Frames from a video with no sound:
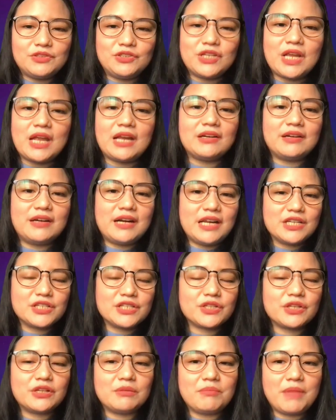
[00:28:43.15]

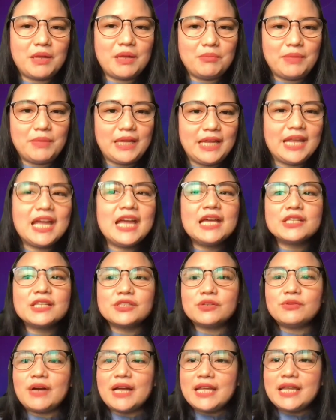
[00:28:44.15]
generation maybe.
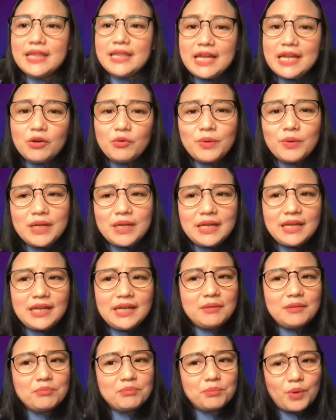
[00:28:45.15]
So I think
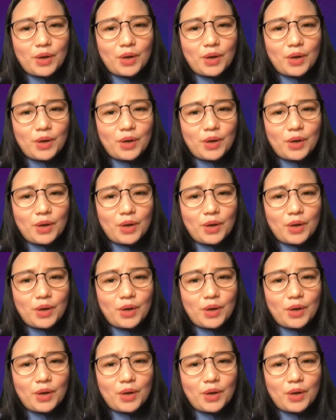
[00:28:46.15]
we